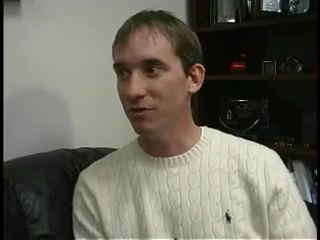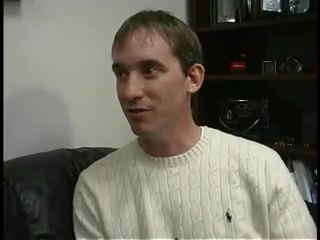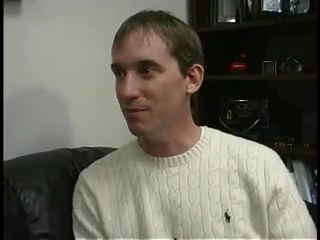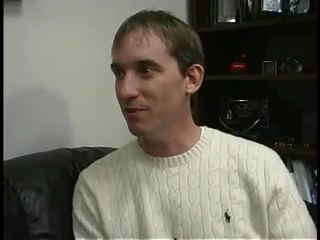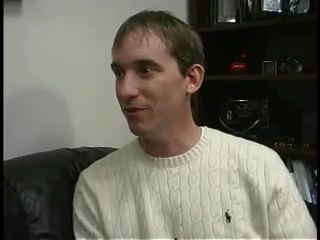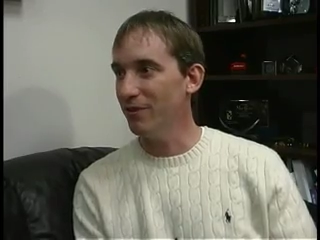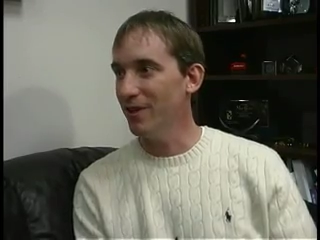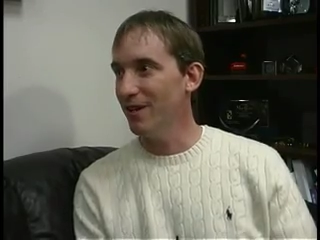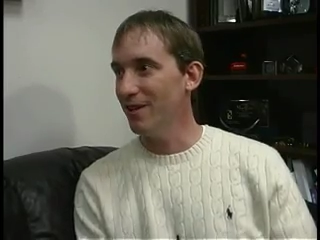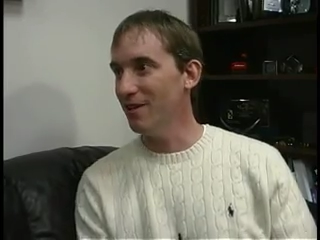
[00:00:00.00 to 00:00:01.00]
resembles
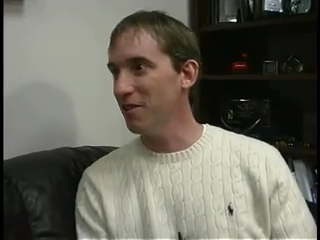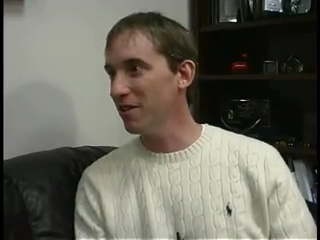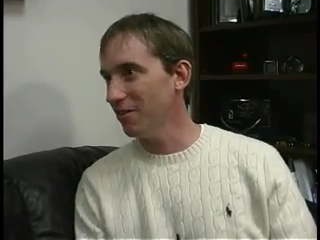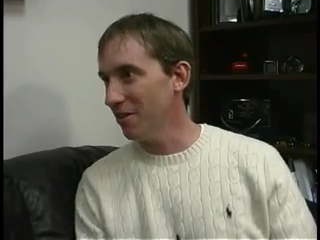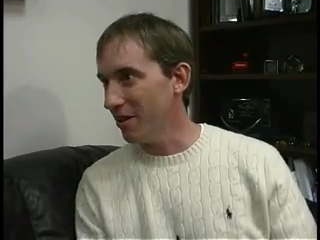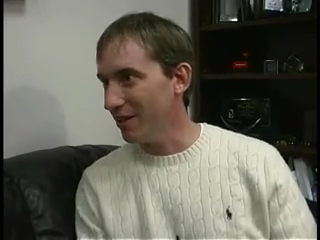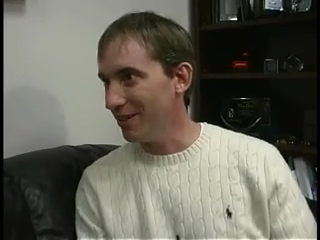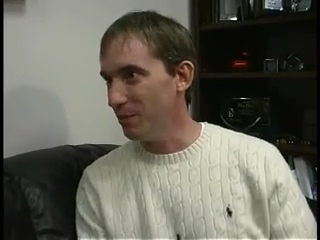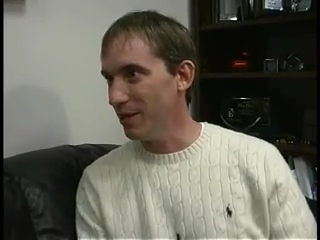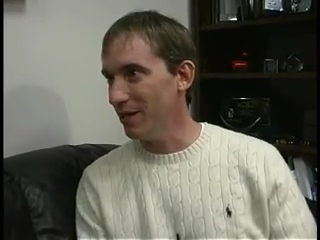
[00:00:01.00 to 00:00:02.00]
nothing like
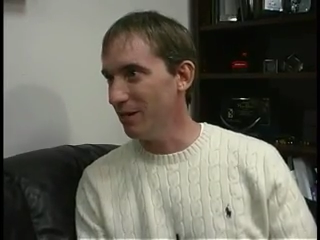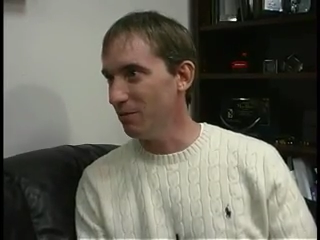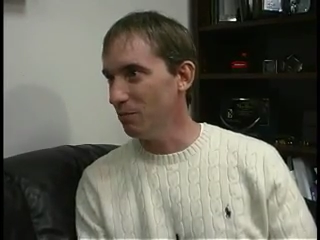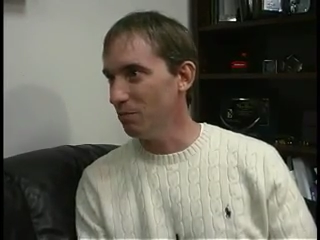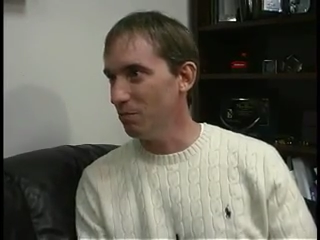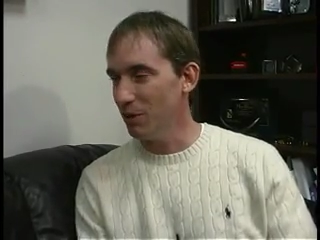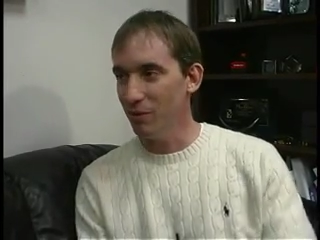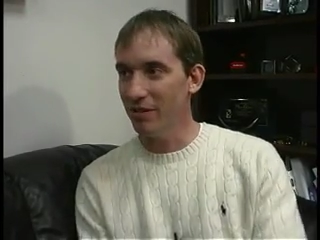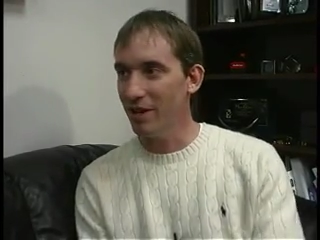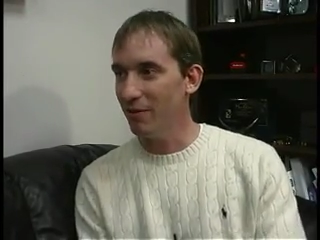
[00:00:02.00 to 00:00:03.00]
in beginning when
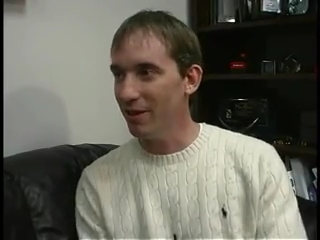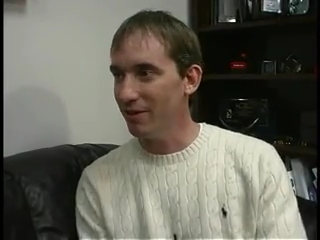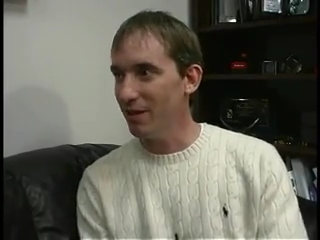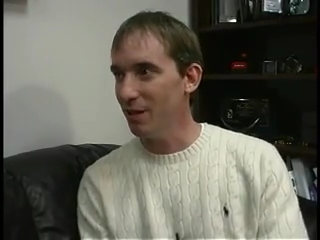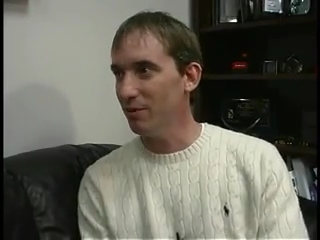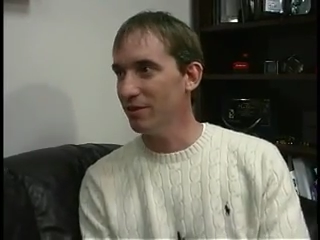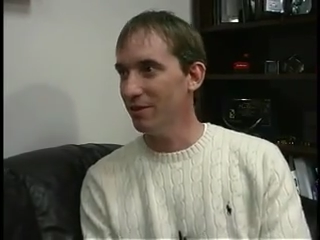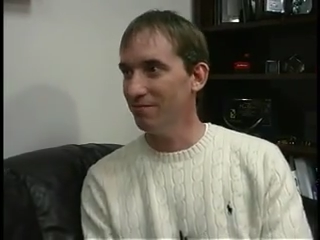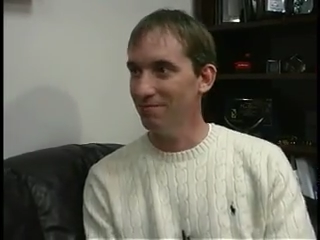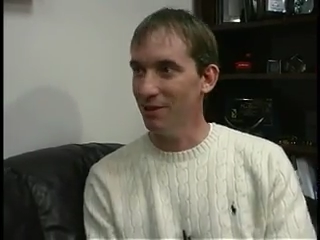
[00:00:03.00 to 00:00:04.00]
we sat around the table and
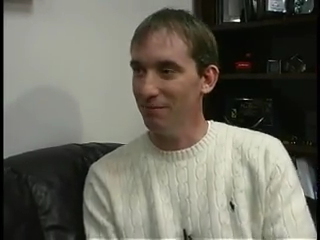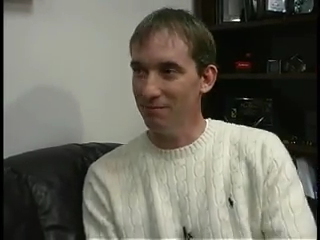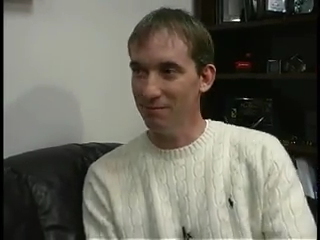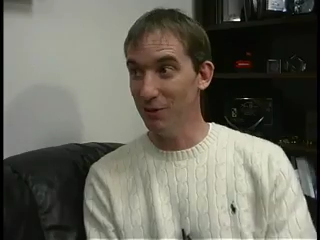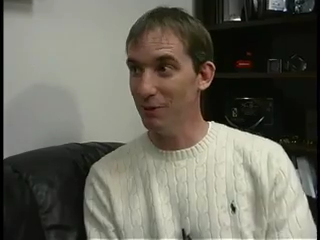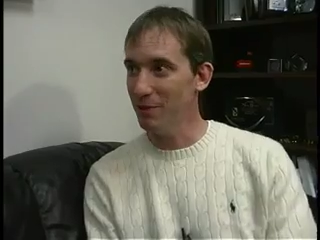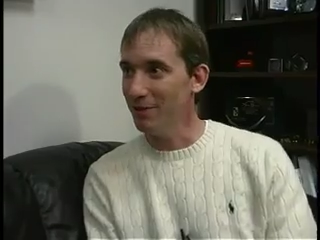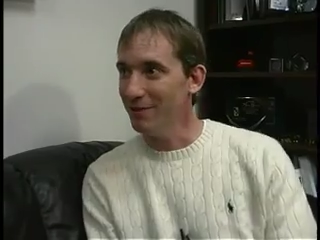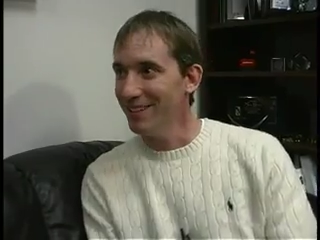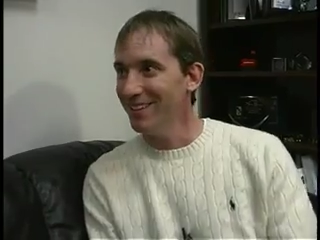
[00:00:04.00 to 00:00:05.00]
said, well, what do you want to build?